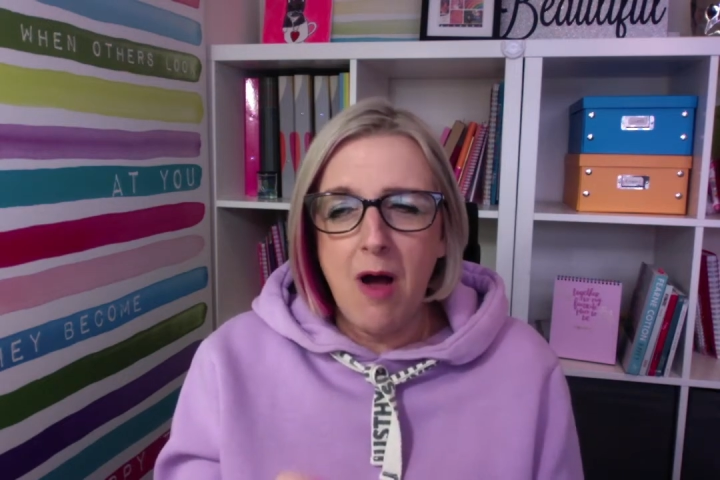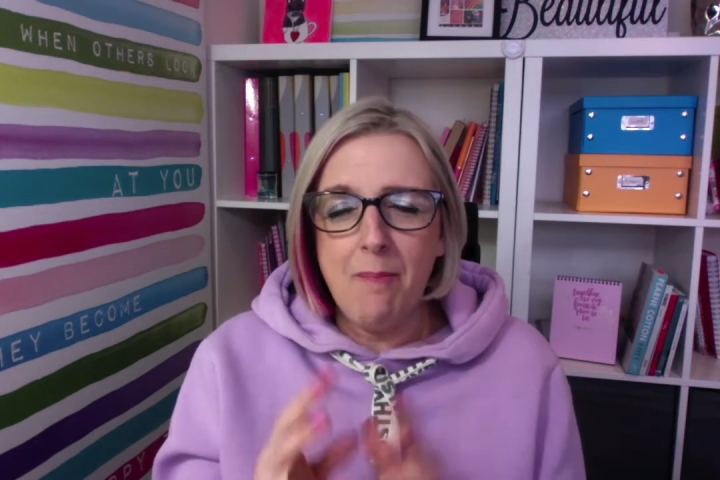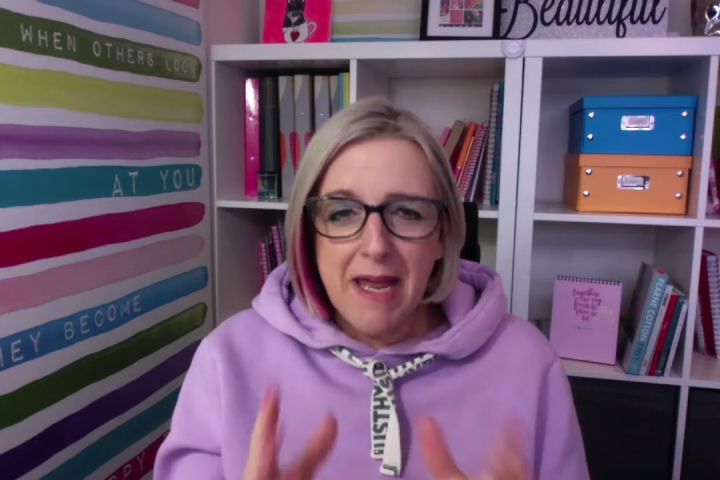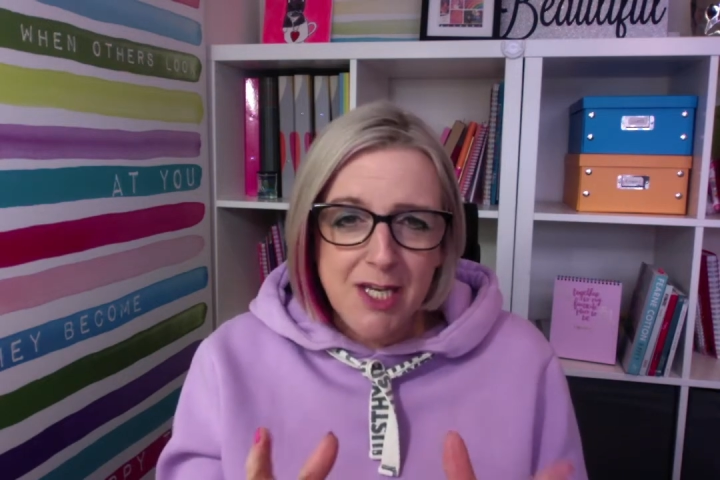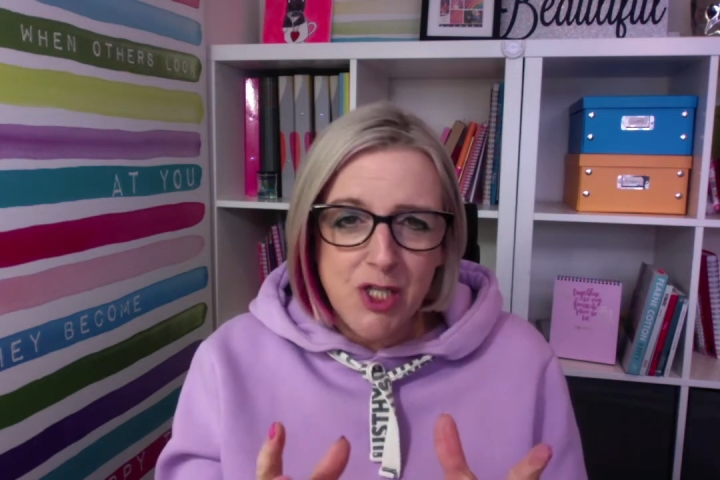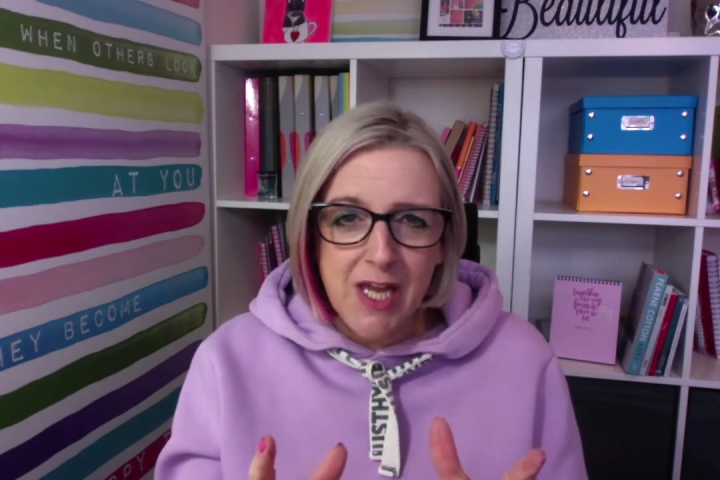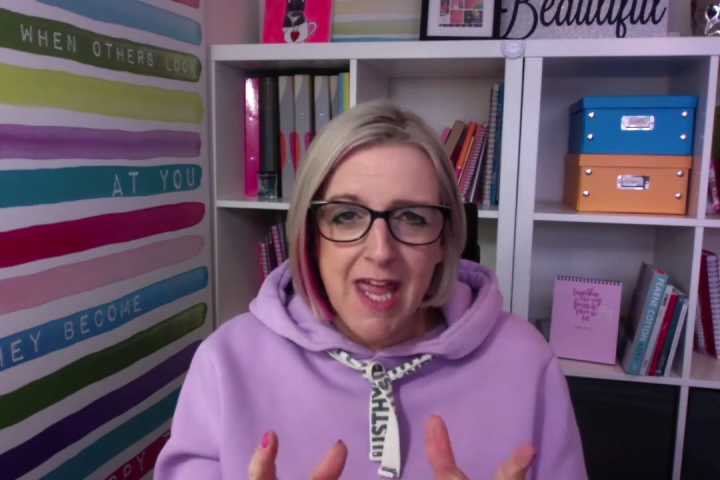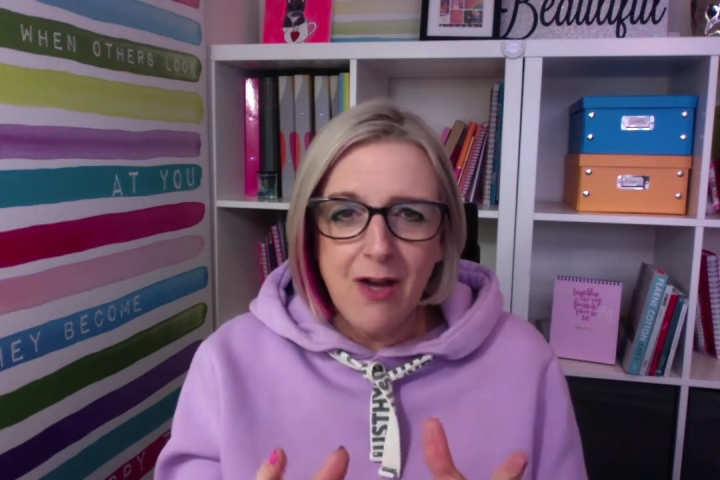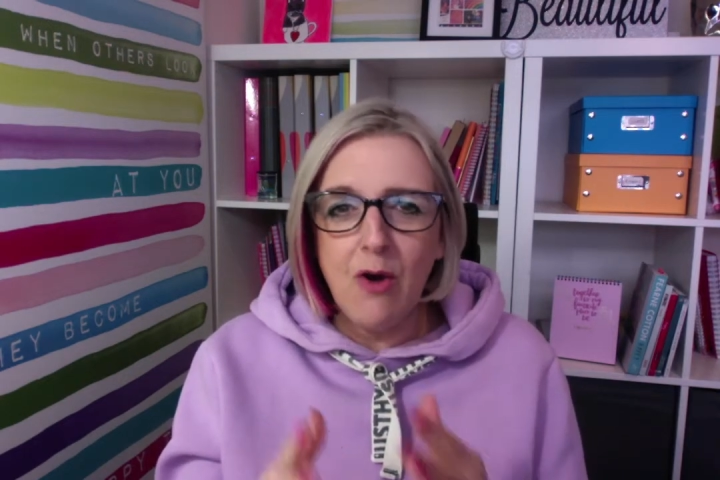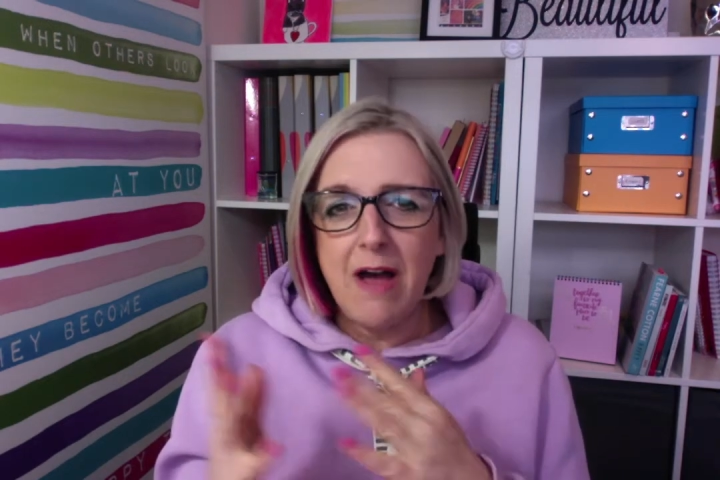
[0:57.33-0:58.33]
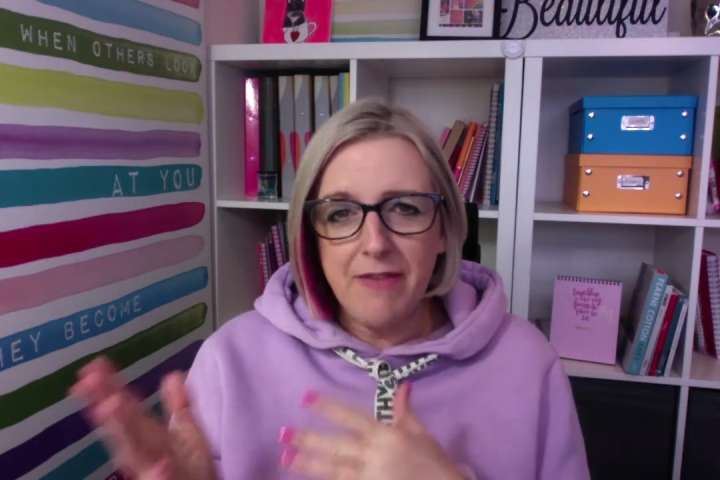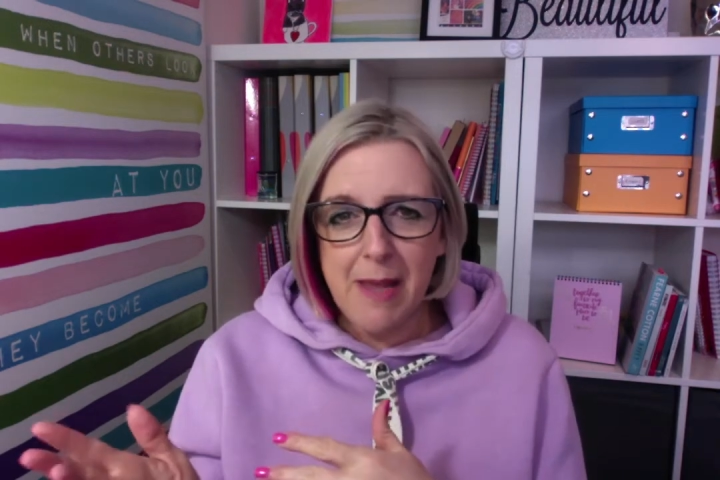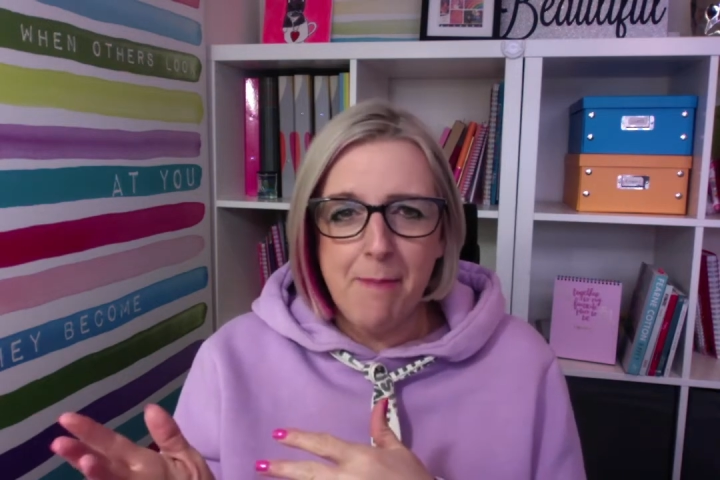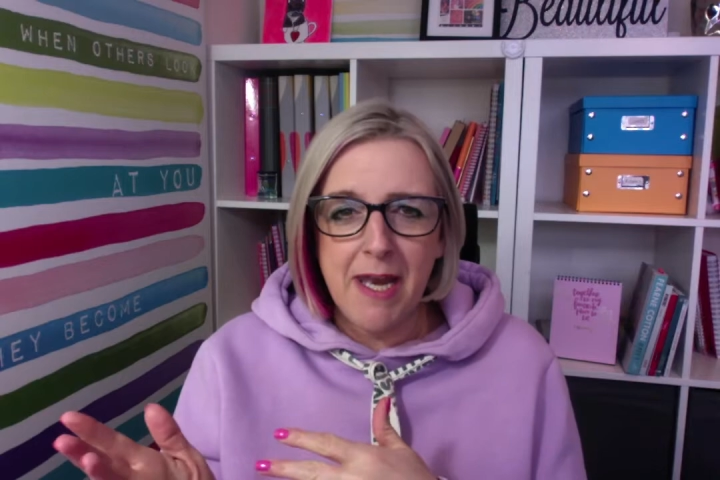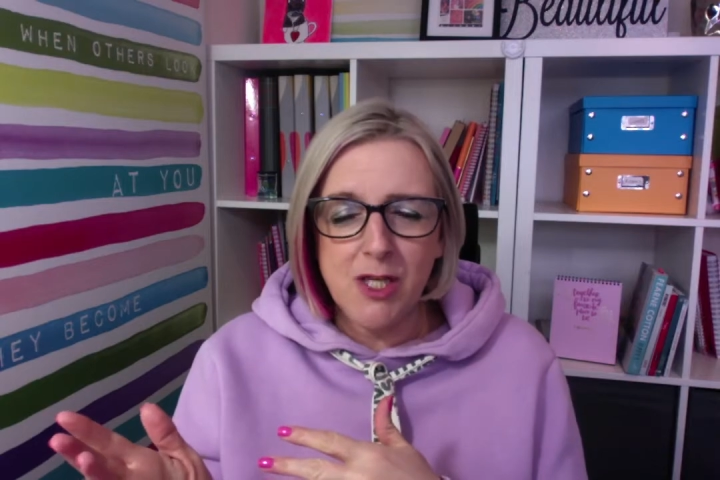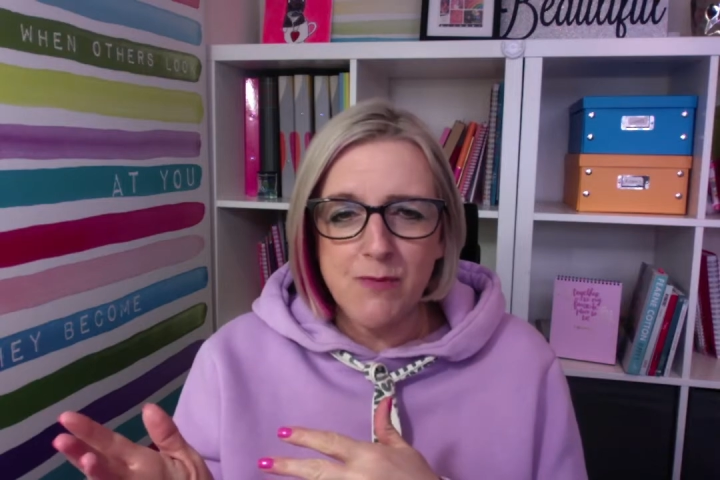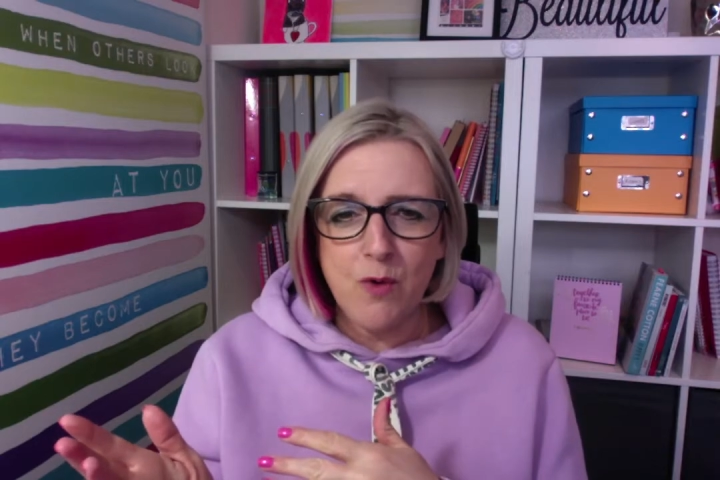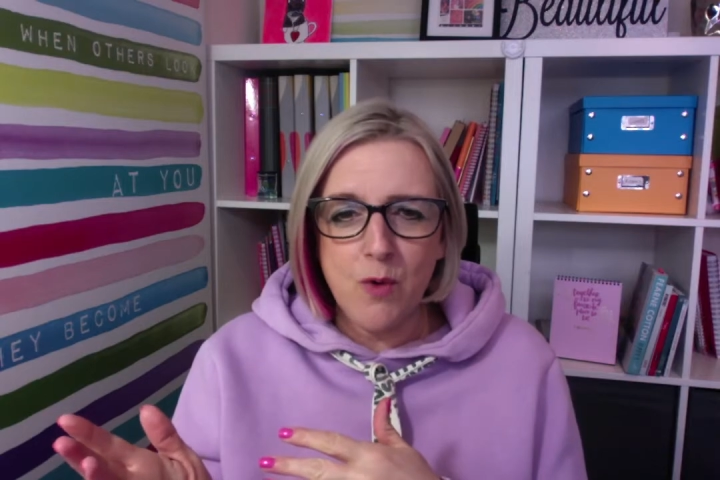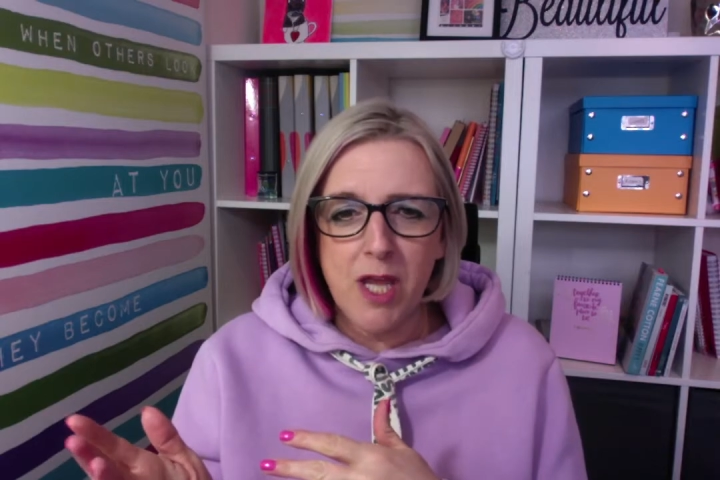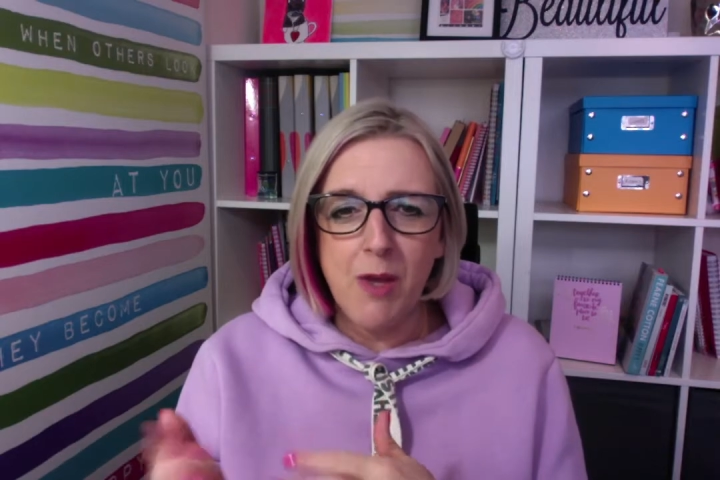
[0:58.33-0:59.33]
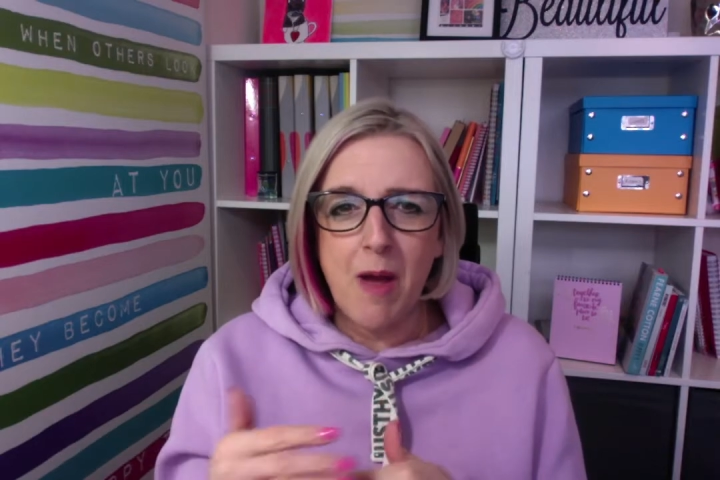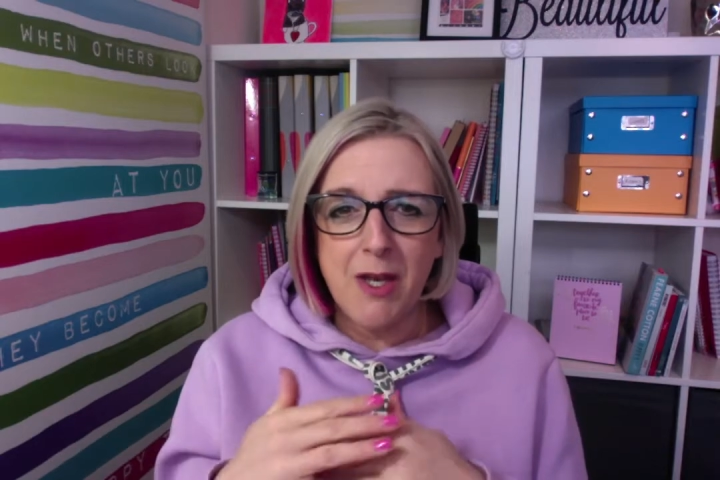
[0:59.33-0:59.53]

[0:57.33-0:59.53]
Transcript: are managing it or having it managed for you,